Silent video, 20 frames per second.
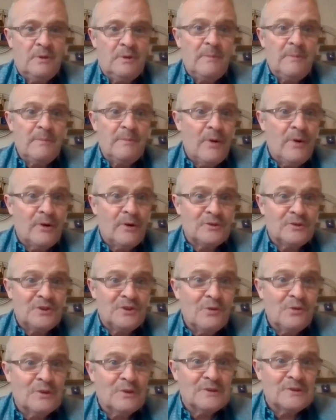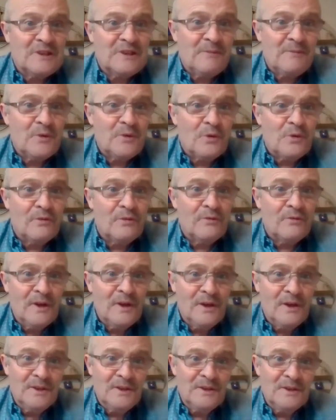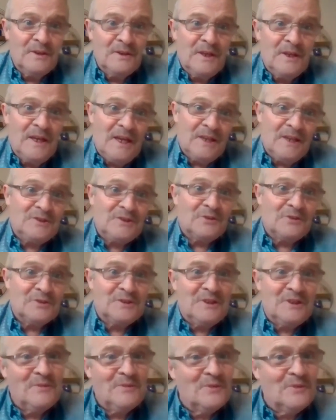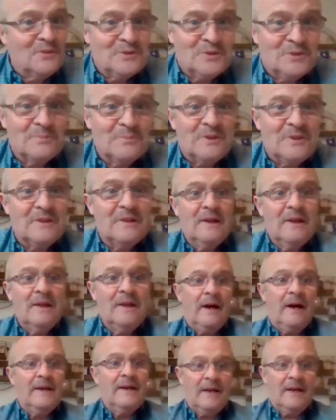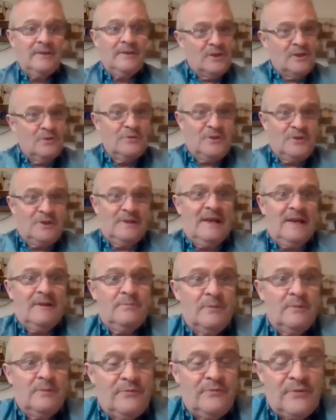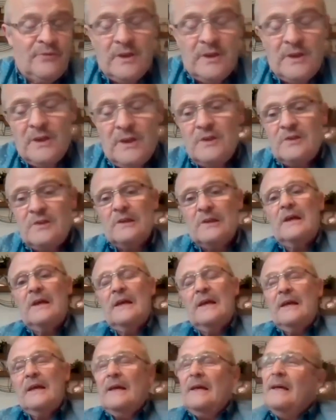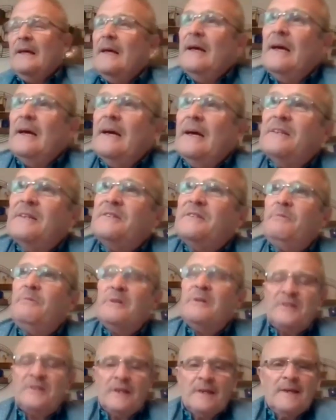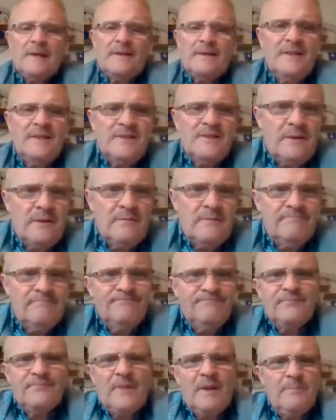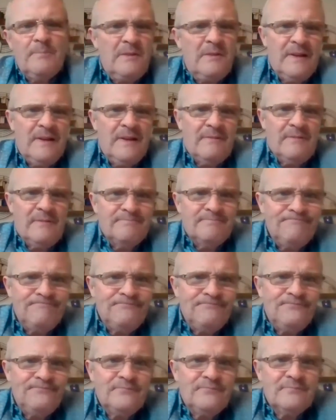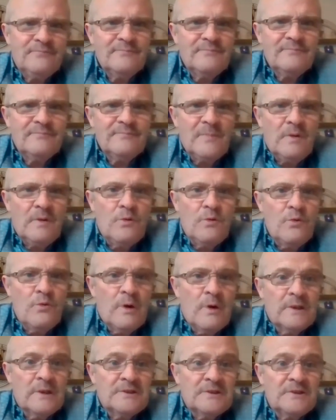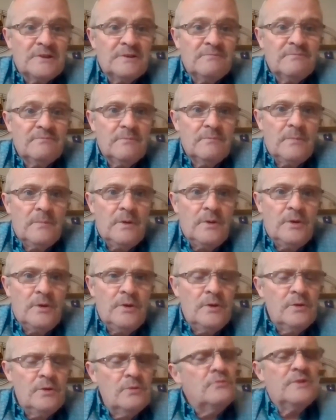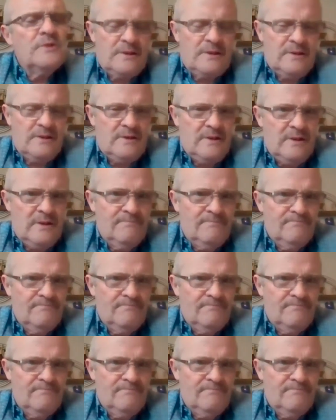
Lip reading: big Mercs, the old 708s or 70 something. I had the use of that with free diesel. And I said, what's the gig? He said, Mick Flavin, who was huge at the time.